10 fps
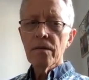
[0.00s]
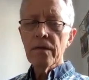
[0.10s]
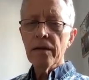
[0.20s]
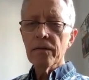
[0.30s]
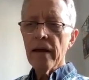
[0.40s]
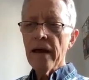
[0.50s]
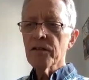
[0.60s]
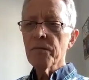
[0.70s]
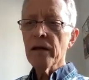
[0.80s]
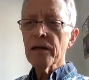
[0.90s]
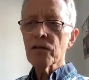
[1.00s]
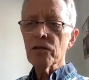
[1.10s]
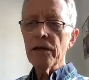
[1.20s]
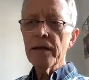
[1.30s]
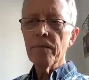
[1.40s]
That has been
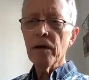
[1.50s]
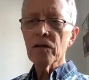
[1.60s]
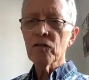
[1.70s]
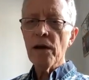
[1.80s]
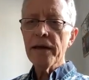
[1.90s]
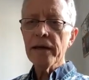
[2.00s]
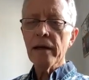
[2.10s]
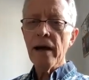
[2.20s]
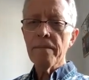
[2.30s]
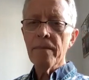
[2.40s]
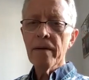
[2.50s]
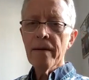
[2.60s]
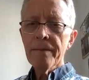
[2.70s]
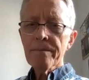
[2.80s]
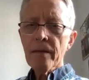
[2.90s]
asleep but is waking up,
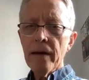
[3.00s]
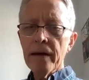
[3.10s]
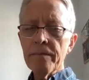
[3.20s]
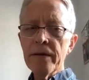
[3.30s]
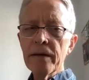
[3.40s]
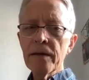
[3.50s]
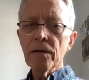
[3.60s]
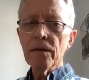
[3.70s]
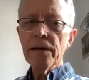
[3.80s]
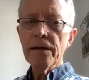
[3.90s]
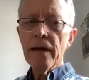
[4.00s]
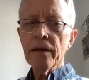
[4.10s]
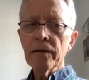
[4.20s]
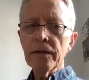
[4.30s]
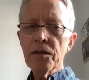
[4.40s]
and immediately
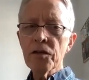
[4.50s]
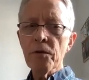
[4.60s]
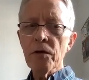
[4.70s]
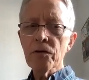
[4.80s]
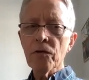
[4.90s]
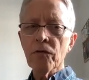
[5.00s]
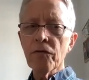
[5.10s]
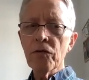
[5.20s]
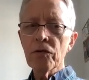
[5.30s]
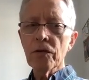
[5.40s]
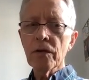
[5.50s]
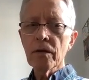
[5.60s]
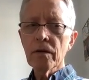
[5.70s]
they'll need spiritual food.